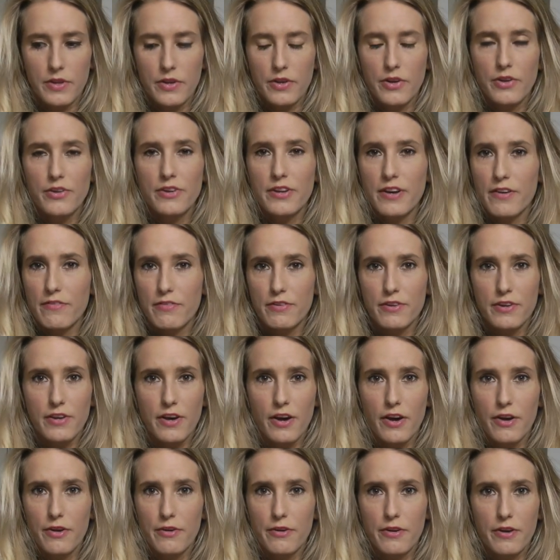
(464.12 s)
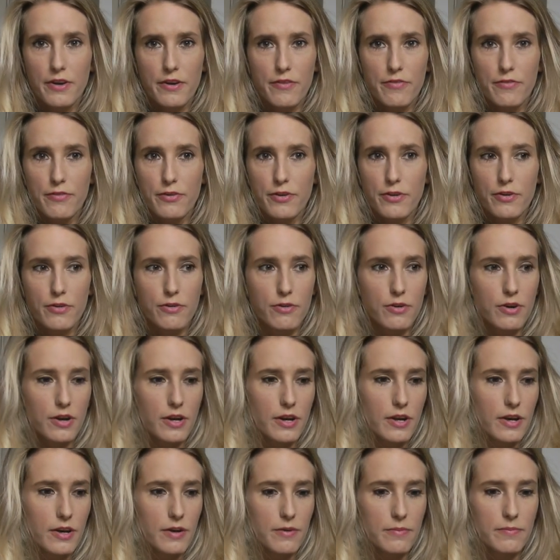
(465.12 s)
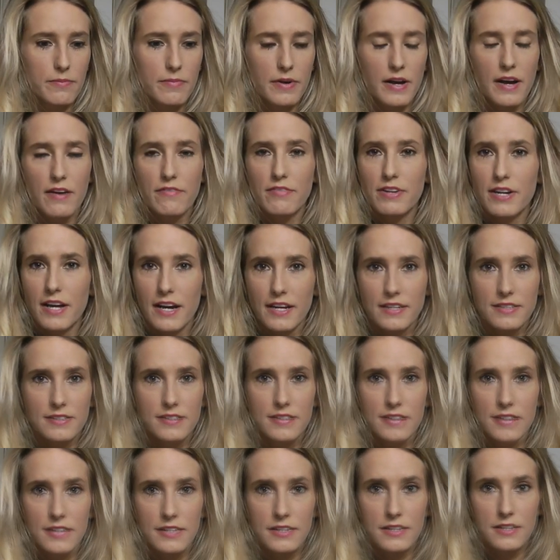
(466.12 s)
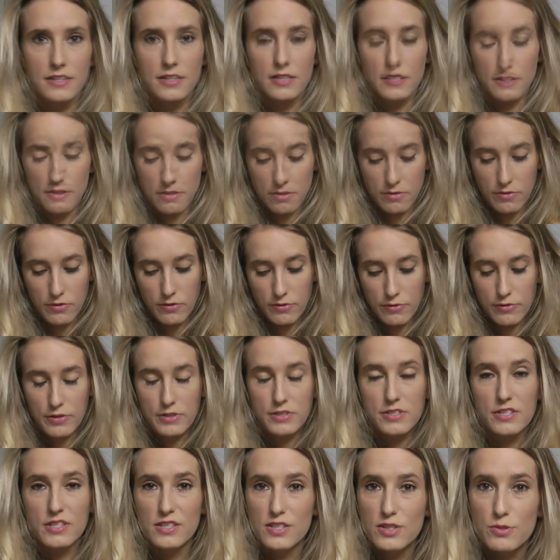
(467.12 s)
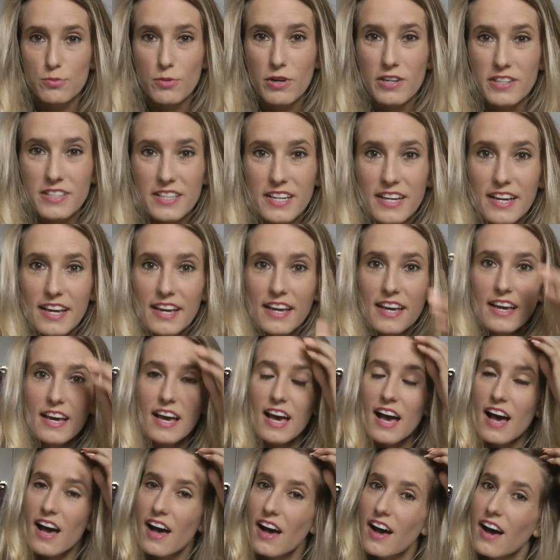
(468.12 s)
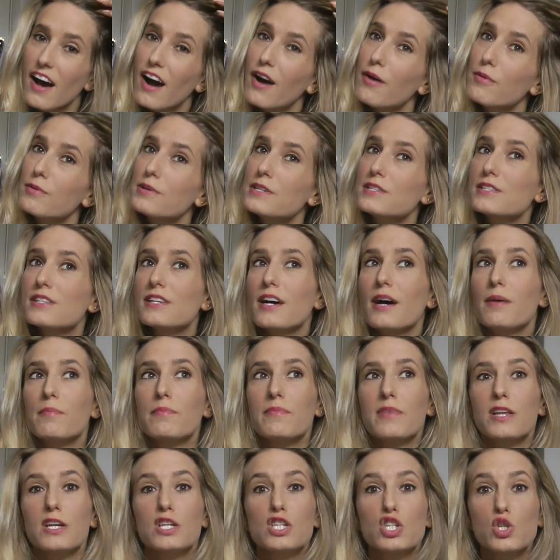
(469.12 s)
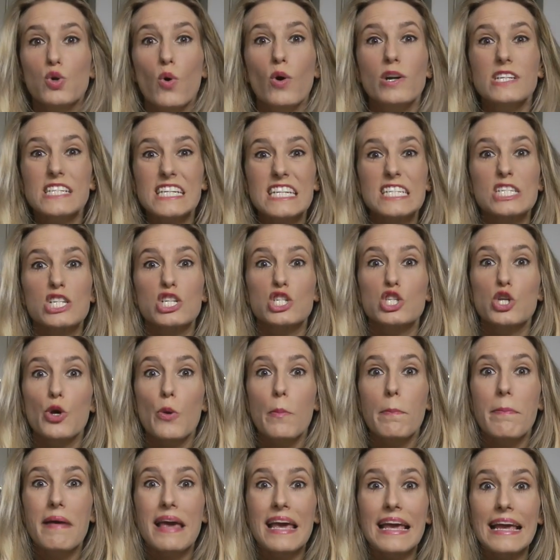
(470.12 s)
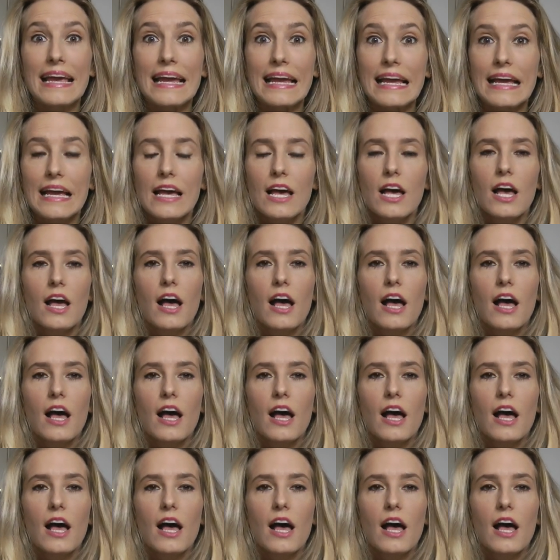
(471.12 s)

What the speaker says: You never know if you're going to have an accident. For instance, one year I was squatting to do a pee